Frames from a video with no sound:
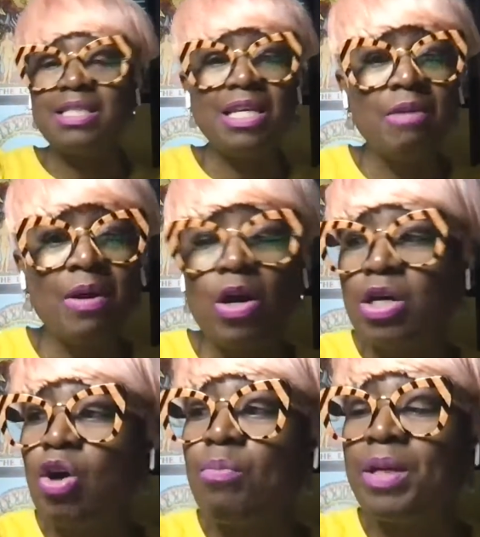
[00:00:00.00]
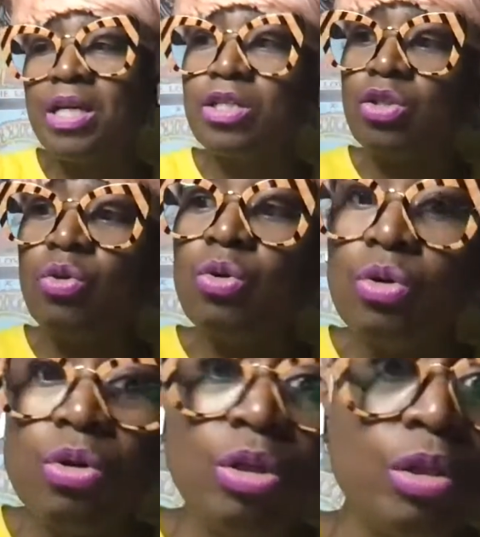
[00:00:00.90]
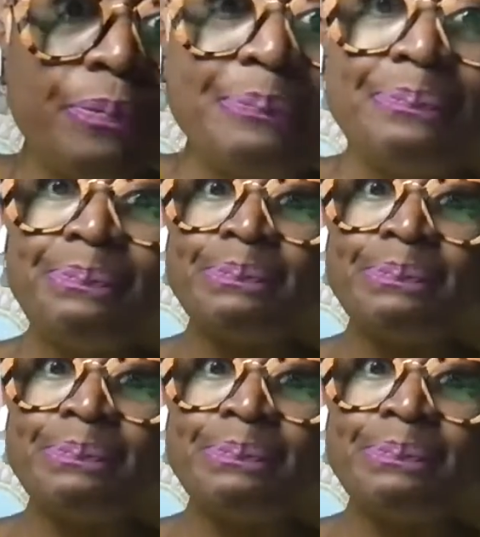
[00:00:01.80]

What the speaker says: let's think of opening a school.